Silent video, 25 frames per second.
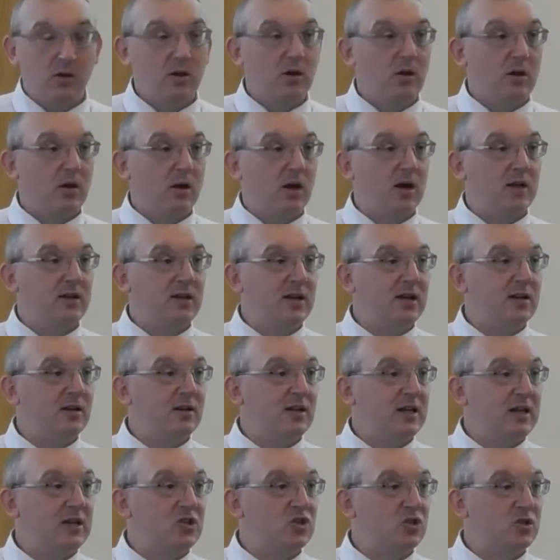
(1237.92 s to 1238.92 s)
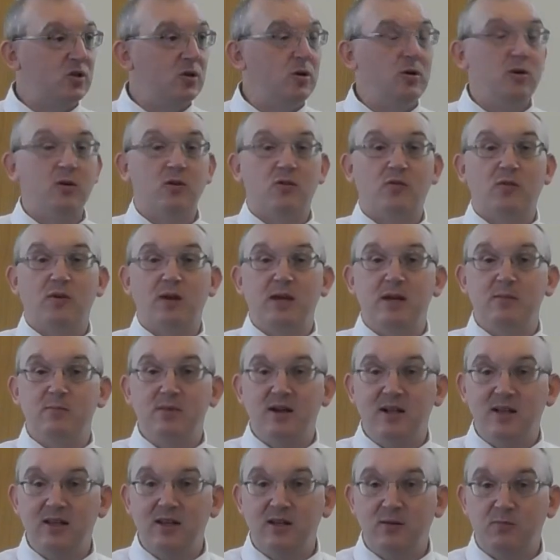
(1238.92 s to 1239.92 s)
And then these two to three
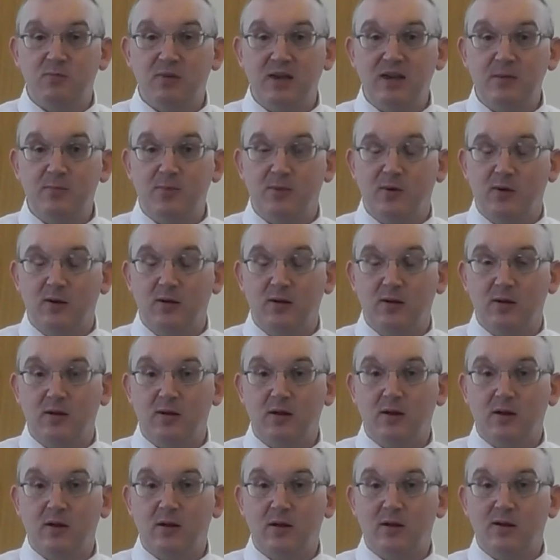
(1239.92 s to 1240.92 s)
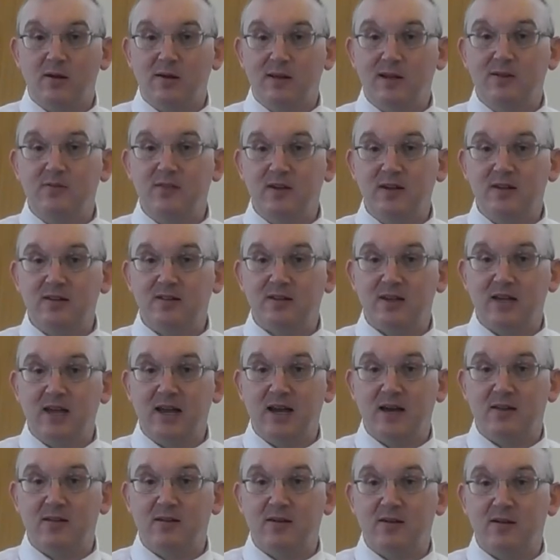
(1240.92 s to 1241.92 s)
million people living
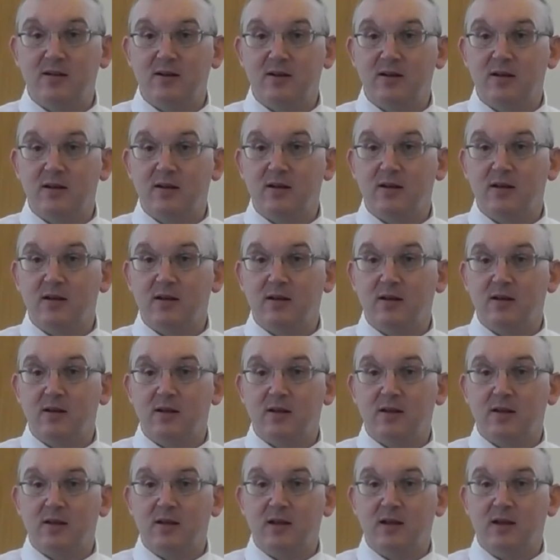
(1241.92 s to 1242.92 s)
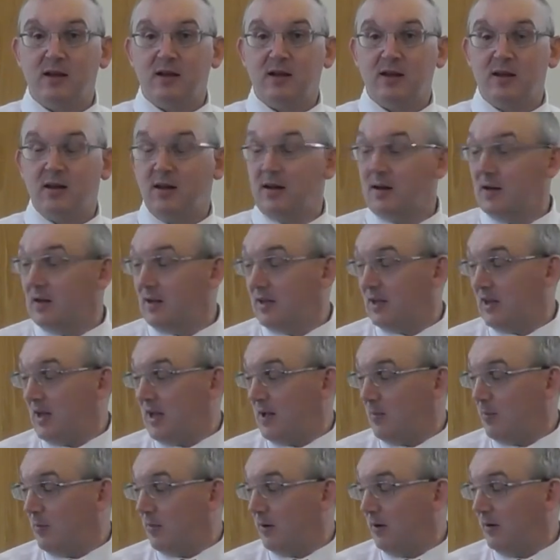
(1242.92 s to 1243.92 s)
together in an
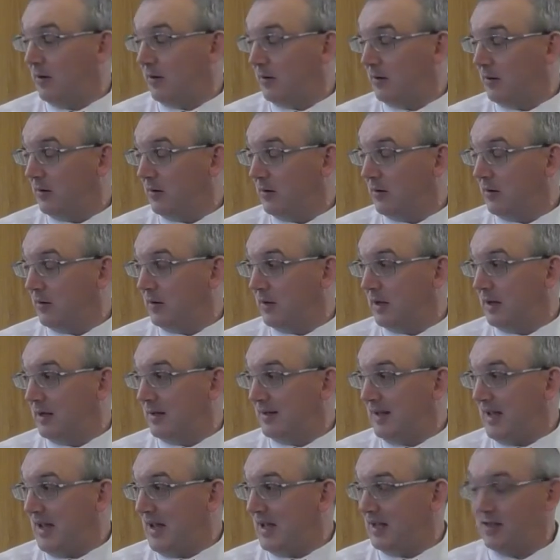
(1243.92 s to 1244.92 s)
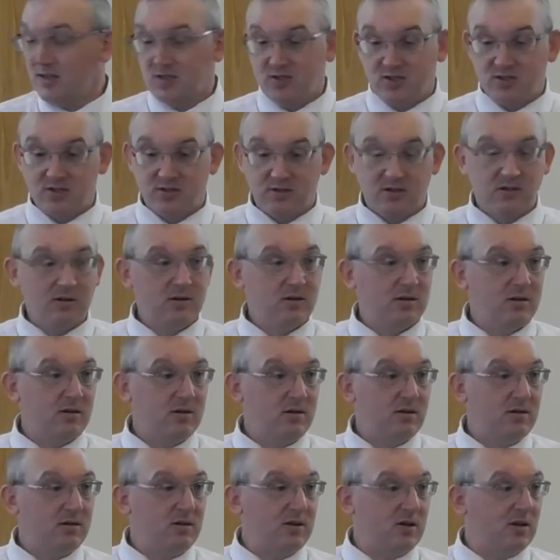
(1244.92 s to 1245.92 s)
encampment in tents,
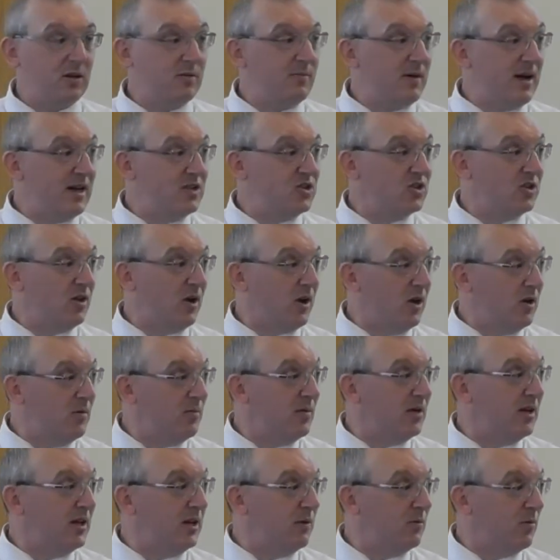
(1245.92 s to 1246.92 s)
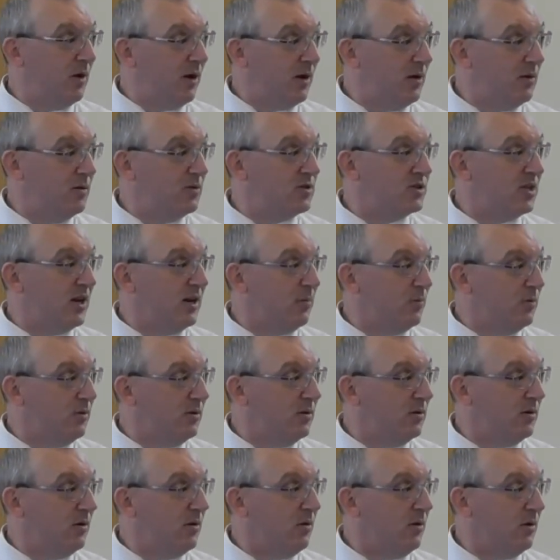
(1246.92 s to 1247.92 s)
you can imagine how many rows that
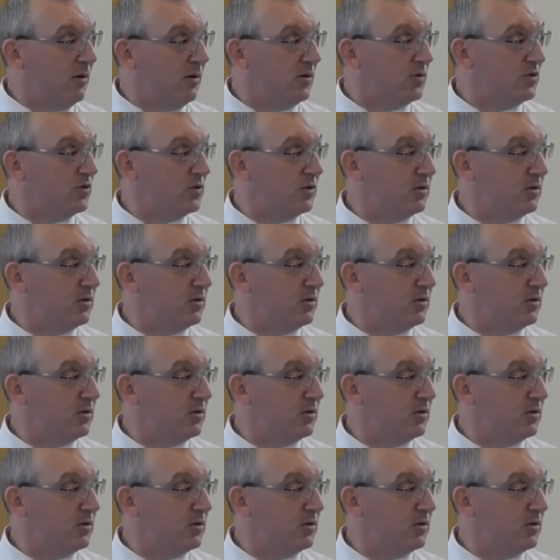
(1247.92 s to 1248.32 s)
would cause.